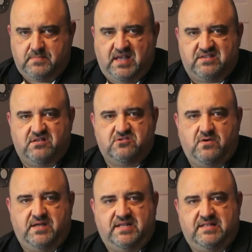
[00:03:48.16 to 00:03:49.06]
Okay, so let's
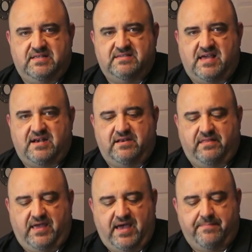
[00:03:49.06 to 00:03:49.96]
go ahead and get these added to
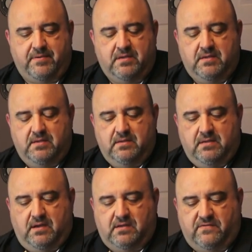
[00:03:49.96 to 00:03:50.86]
the app.
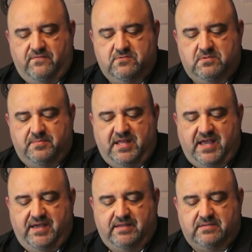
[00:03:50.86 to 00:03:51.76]
Uh, the first one I'm going to
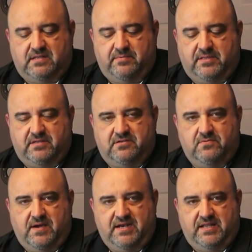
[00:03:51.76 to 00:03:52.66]
add is going to be the
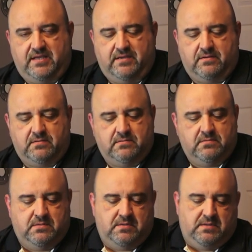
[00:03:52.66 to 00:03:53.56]
two I D here.
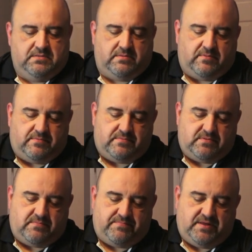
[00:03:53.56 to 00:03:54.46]
So I'm going to
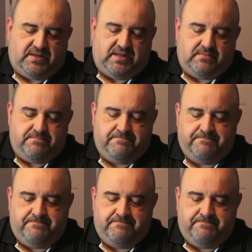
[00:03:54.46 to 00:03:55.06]
plug it in.